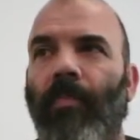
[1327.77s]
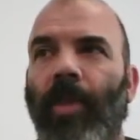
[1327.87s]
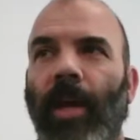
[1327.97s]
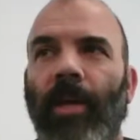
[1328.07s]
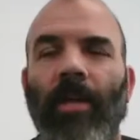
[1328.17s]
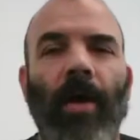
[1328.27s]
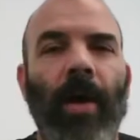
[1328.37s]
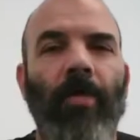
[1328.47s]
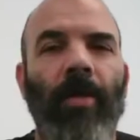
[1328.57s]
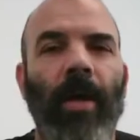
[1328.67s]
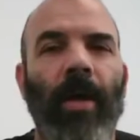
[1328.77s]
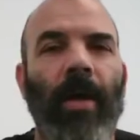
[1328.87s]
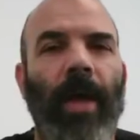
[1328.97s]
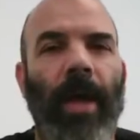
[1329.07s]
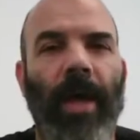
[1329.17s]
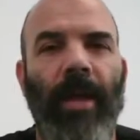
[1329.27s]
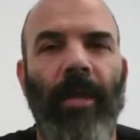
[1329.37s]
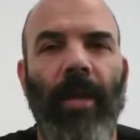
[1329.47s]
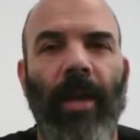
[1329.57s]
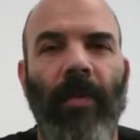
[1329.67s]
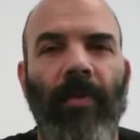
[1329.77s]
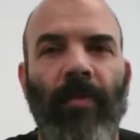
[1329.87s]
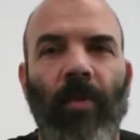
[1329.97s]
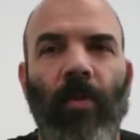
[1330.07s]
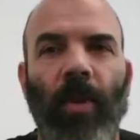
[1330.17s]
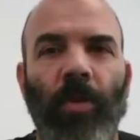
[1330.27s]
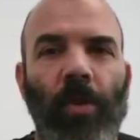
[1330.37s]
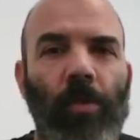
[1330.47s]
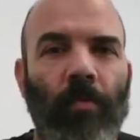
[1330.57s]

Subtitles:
taking the time. And again, if you have any questions,